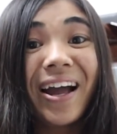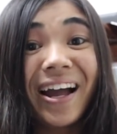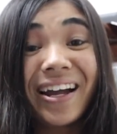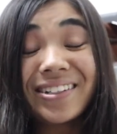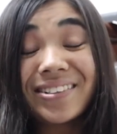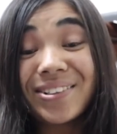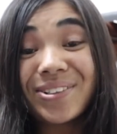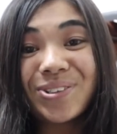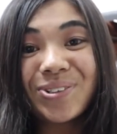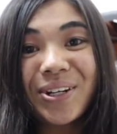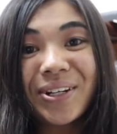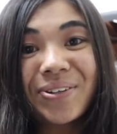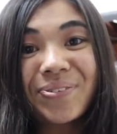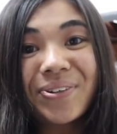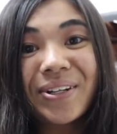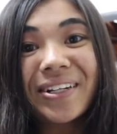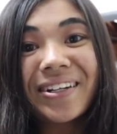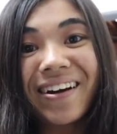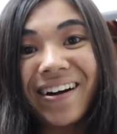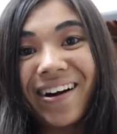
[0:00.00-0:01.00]
I do try to
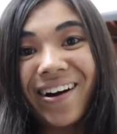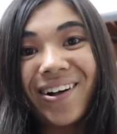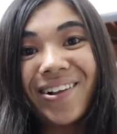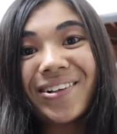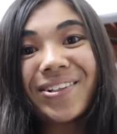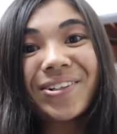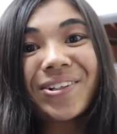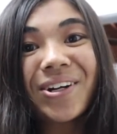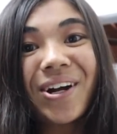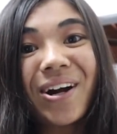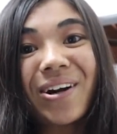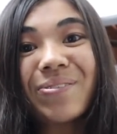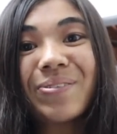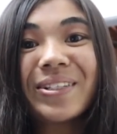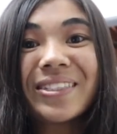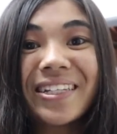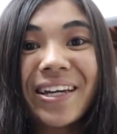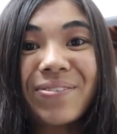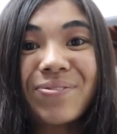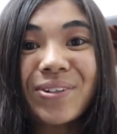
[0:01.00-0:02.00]
read all your
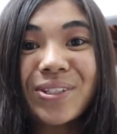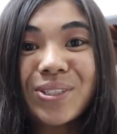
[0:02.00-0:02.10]
comments and